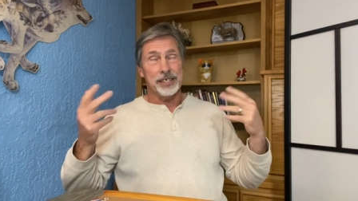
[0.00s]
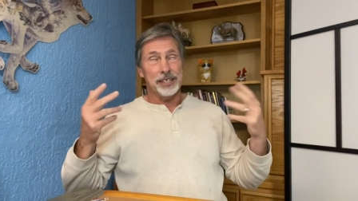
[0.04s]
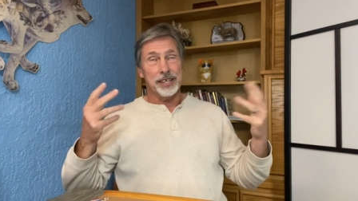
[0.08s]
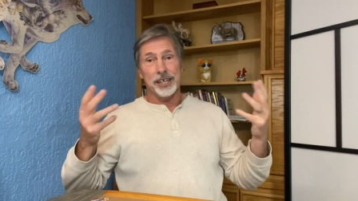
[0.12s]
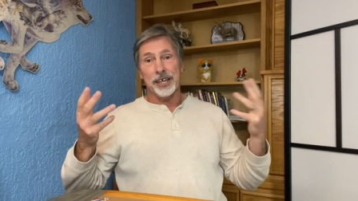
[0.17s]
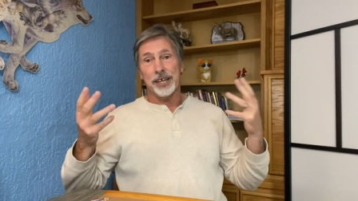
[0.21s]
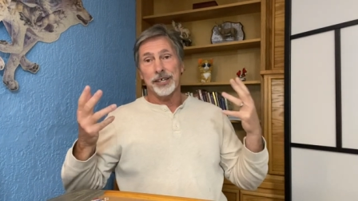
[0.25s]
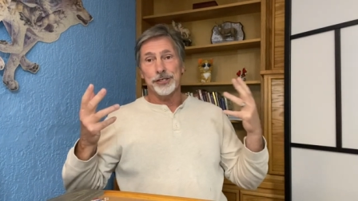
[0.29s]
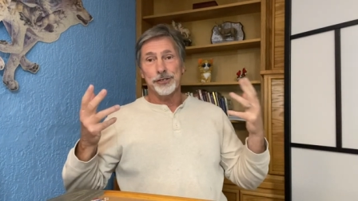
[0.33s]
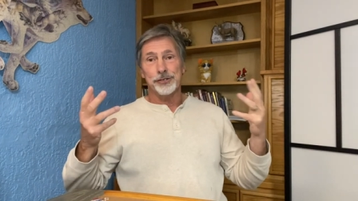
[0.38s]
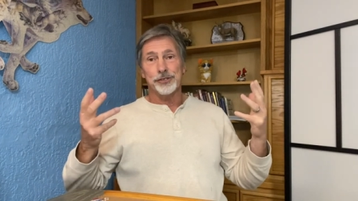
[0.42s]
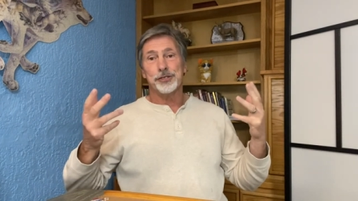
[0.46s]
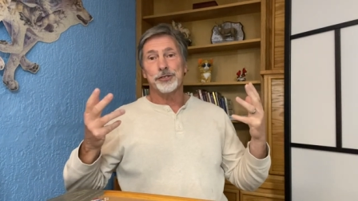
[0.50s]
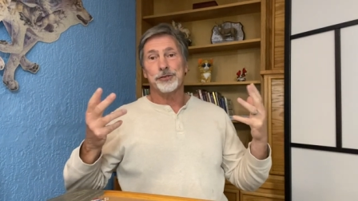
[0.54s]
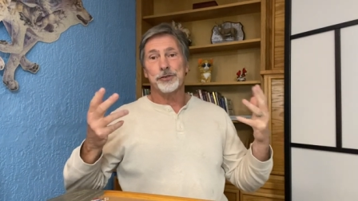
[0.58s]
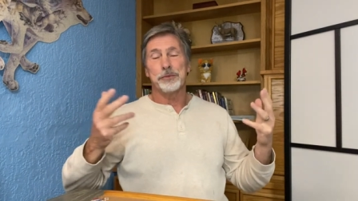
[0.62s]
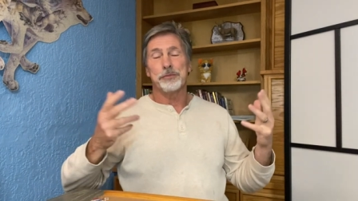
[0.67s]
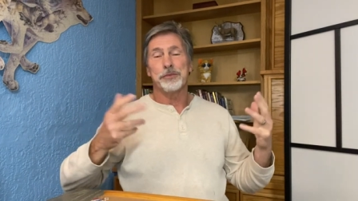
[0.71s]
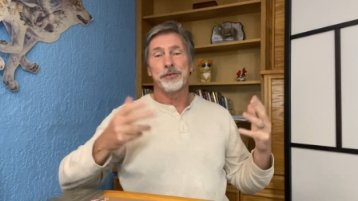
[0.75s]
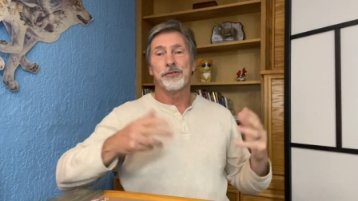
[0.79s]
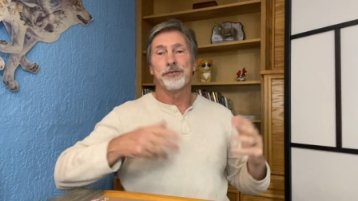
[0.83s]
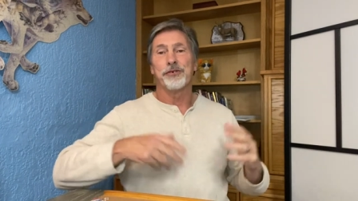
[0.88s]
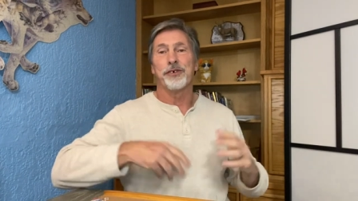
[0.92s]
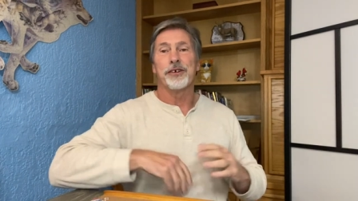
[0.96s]
I got used to it
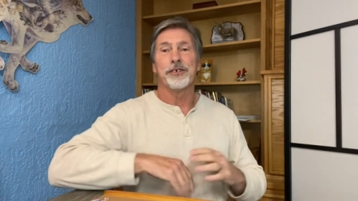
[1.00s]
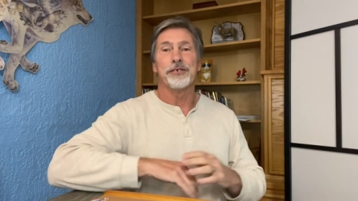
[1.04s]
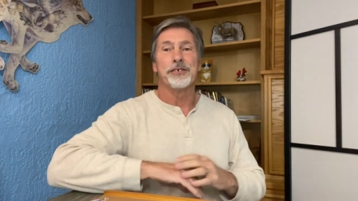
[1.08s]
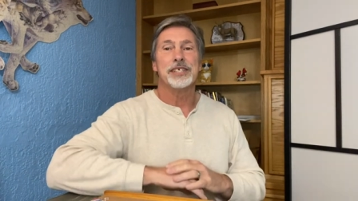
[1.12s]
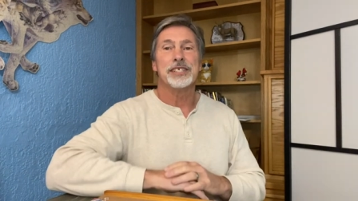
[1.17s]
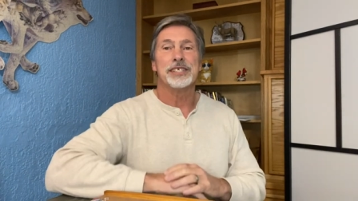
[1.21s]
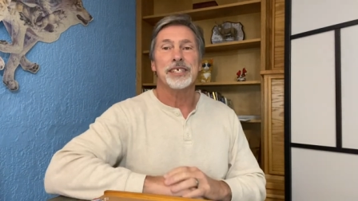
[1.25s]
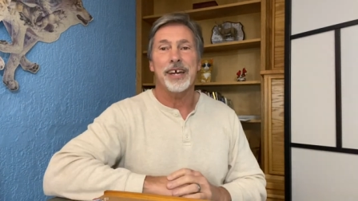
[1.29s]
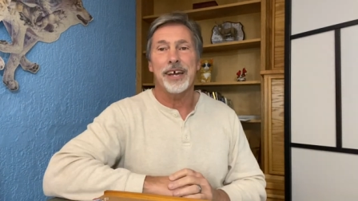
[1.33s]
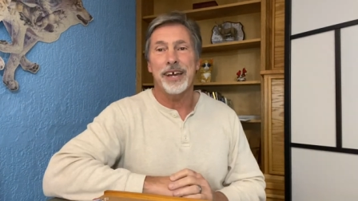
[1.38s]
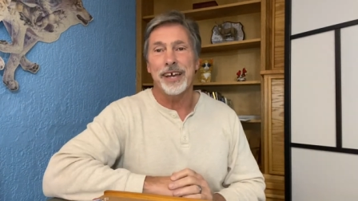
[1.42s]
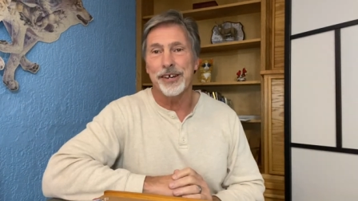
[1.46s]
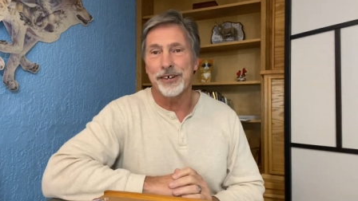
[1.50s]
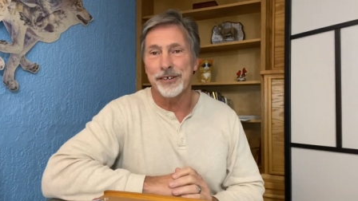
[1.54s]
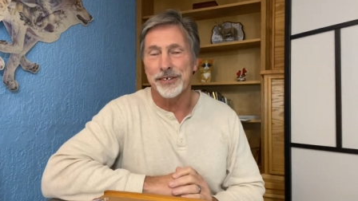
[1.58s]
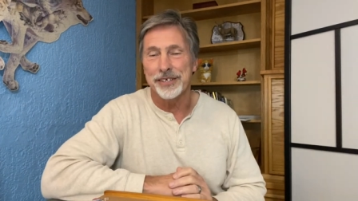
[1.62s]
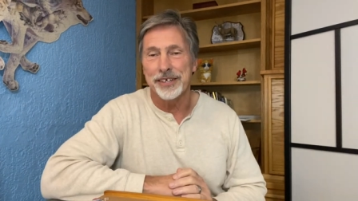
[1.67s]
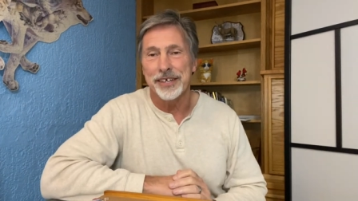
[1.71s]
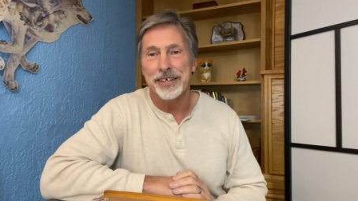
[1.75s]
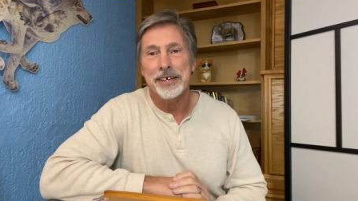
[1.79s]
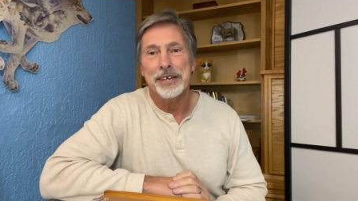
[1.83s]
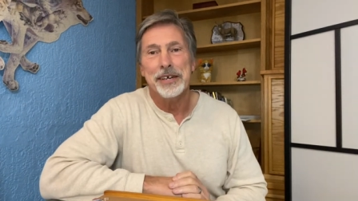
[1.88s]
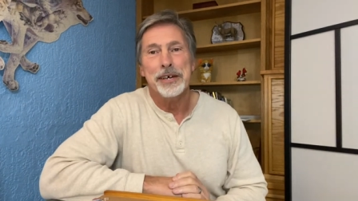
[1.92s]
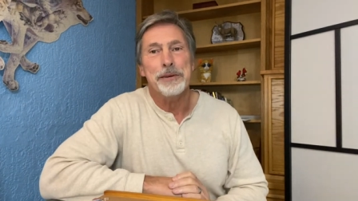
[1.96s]
before I retired,
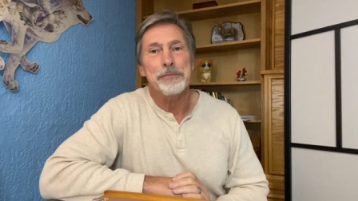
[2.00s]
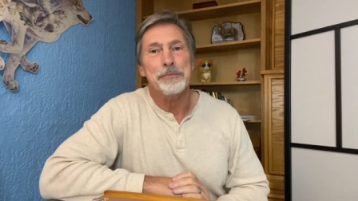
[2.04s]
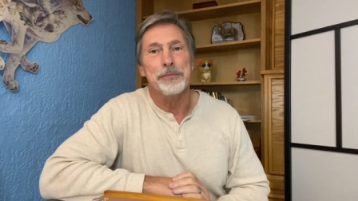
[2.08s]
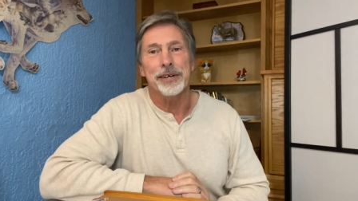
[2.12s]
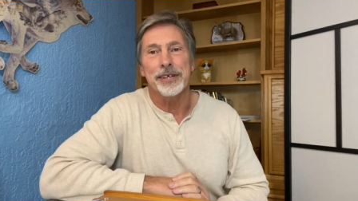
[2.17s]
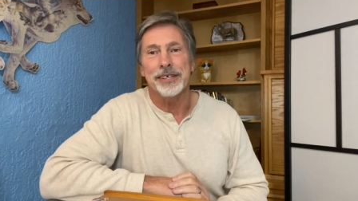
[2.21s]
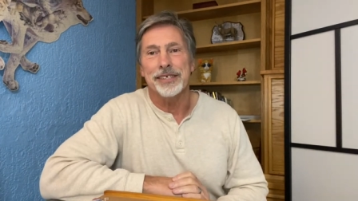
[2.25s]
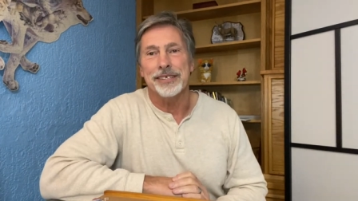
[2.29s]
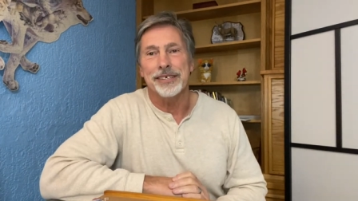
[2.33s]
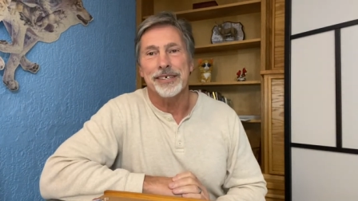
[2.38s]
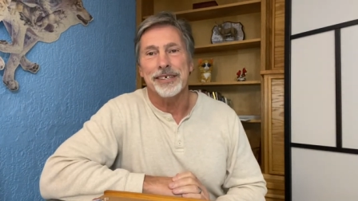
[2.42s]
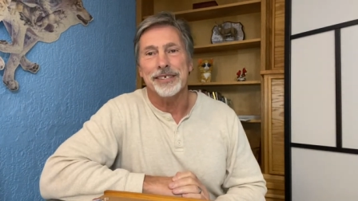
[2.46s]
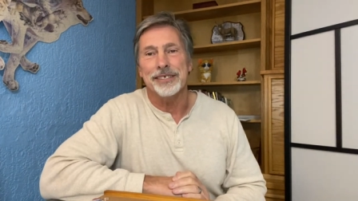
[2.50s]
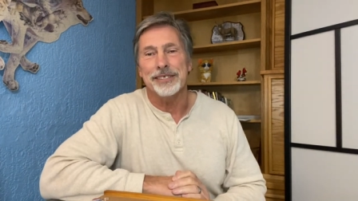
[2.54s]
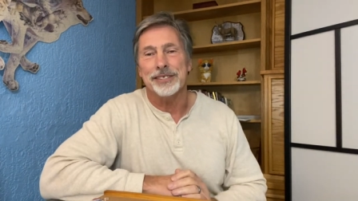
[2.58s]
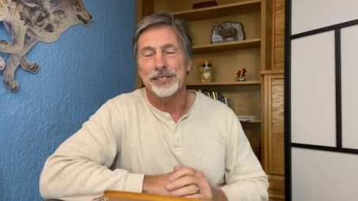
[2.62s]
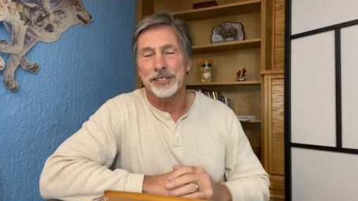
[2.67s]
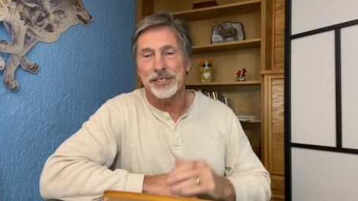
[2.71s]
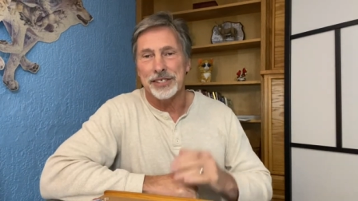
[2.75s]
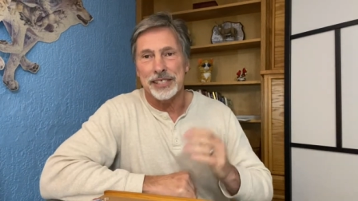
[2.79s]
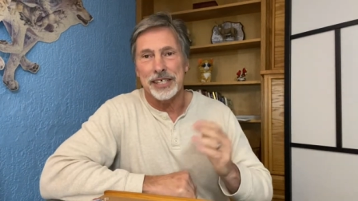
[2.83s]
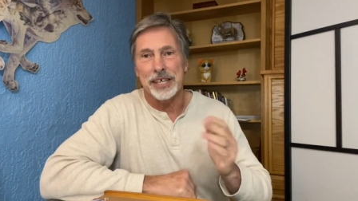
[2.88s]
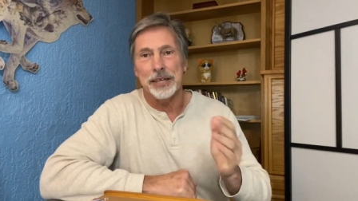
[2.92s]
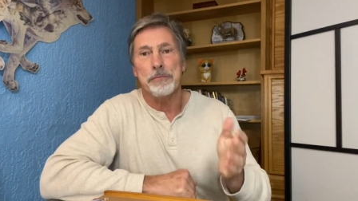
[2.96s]
but uh, to
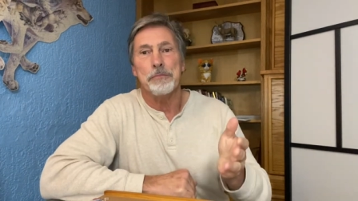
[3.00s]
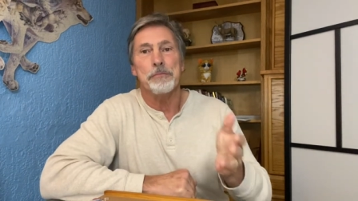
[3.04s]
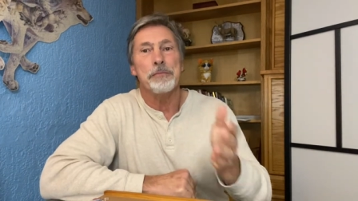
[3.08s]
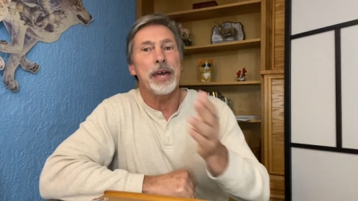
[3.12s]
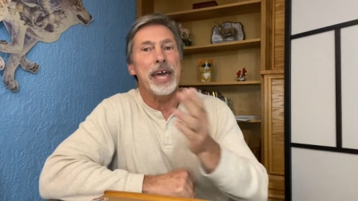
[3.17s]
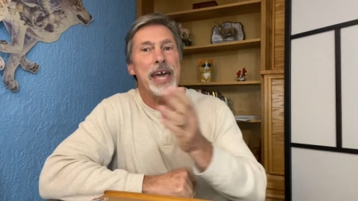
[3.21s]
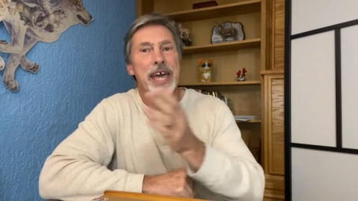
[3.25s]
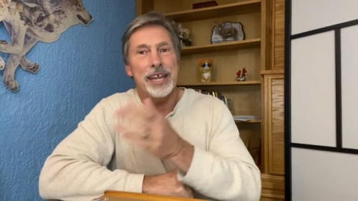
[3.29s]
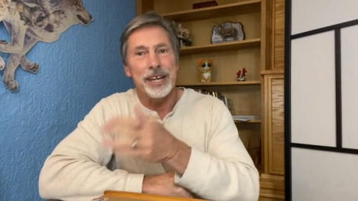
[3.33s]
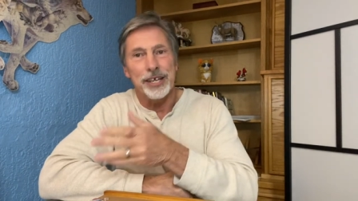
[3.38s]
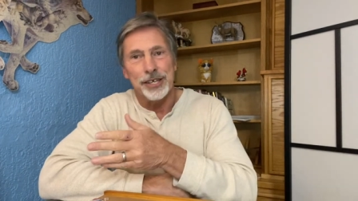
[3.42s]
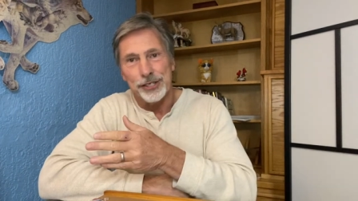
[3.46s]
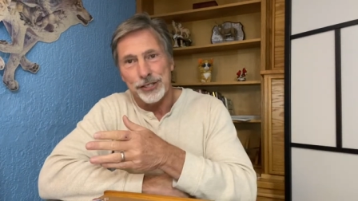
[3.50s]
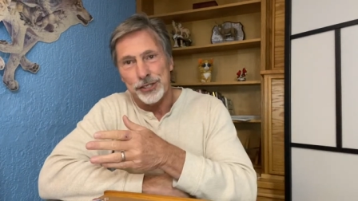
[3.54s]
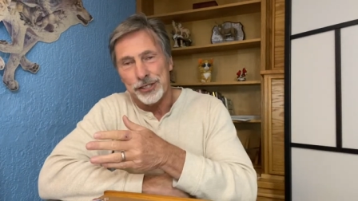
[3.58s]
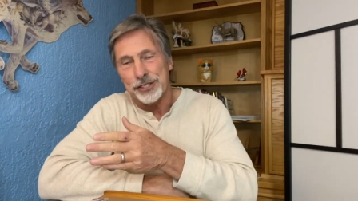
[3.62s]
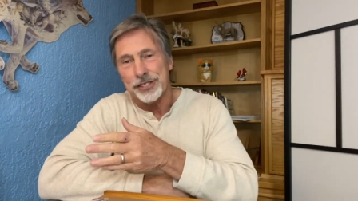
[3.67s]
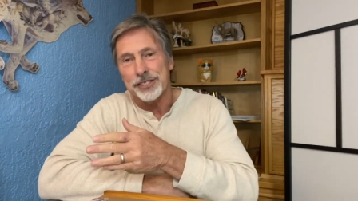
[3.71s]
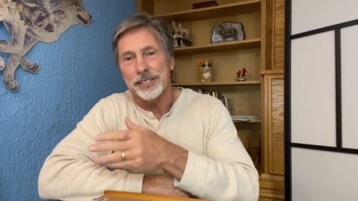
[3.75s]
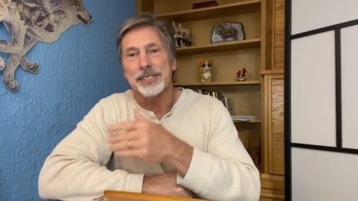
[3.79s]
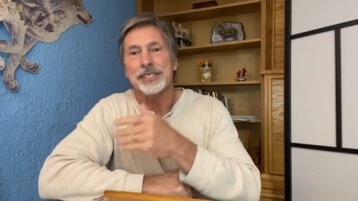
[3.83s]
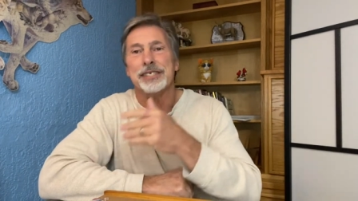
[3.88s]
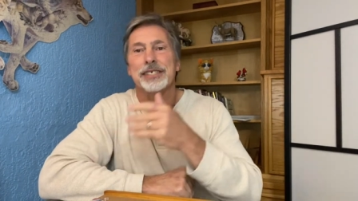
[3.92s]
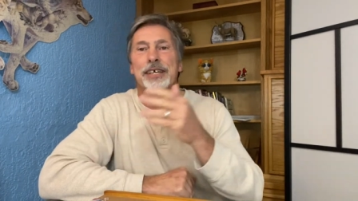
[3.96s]
say manage
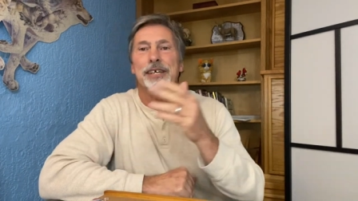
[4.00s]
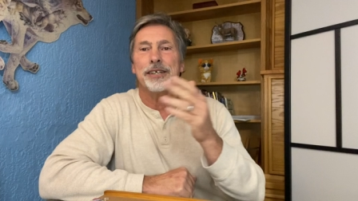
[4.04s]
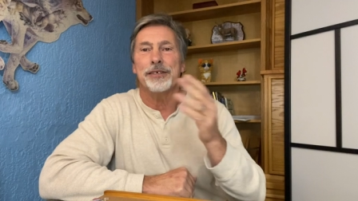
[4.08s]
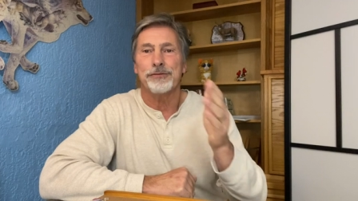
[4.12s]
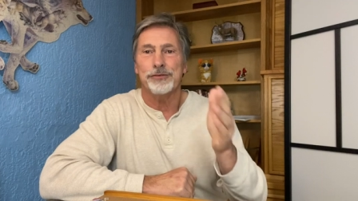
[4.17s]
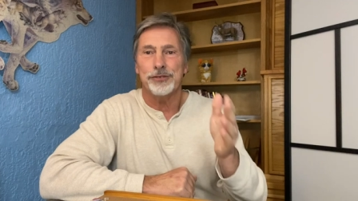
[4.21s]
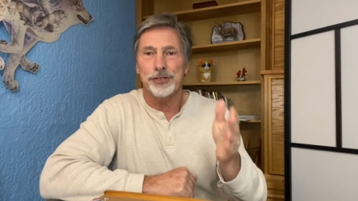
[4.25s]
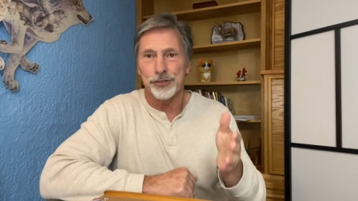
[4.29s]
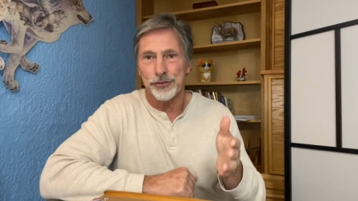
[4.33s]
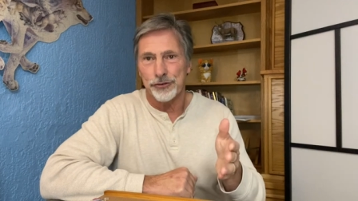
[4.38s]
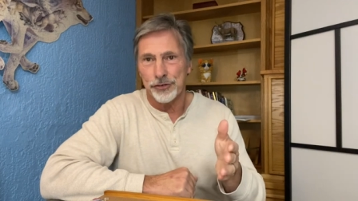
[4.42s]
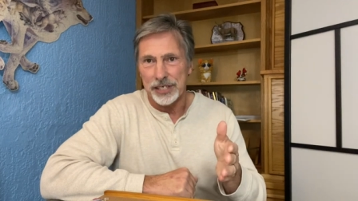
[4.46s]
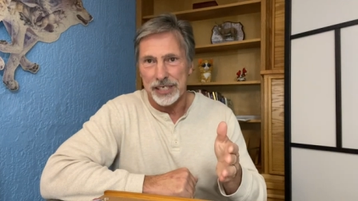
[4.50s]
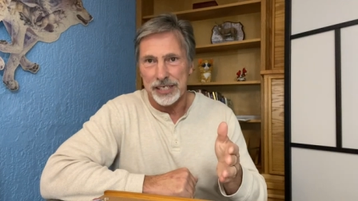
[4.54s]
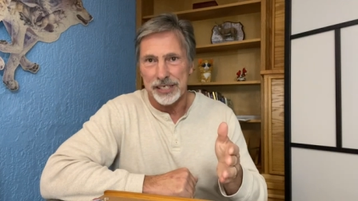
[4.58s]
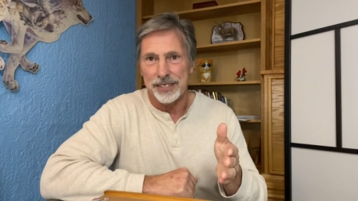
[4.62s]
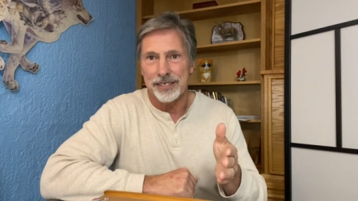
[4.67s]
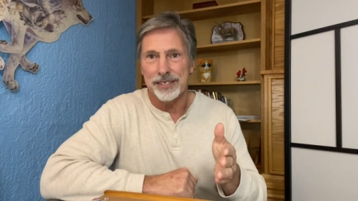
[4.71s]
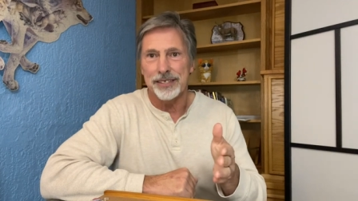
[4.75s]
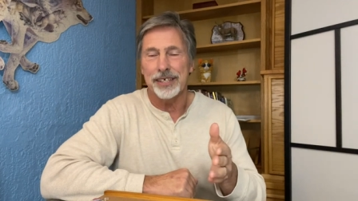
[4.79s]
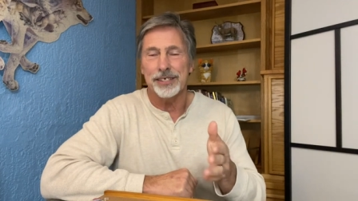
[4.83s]
instead of treat.